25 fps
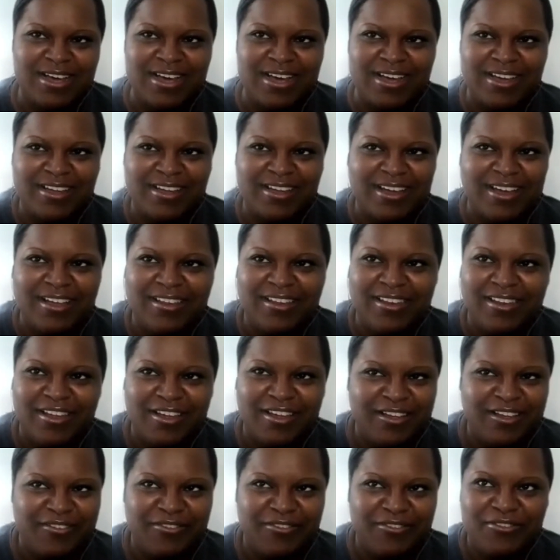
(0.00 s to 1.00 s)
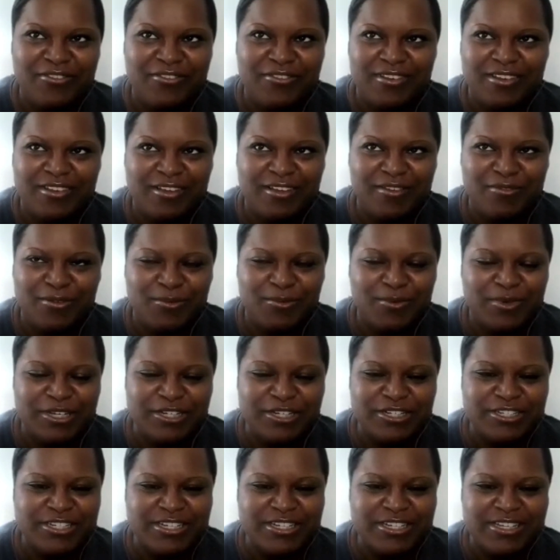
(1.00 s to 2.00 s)
I love the
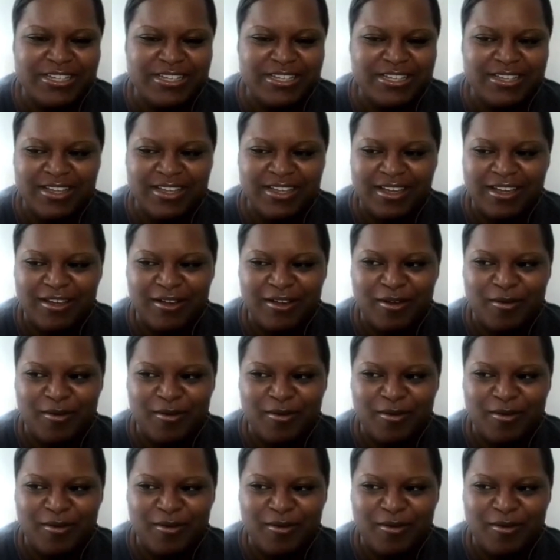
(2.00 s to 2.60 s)
way she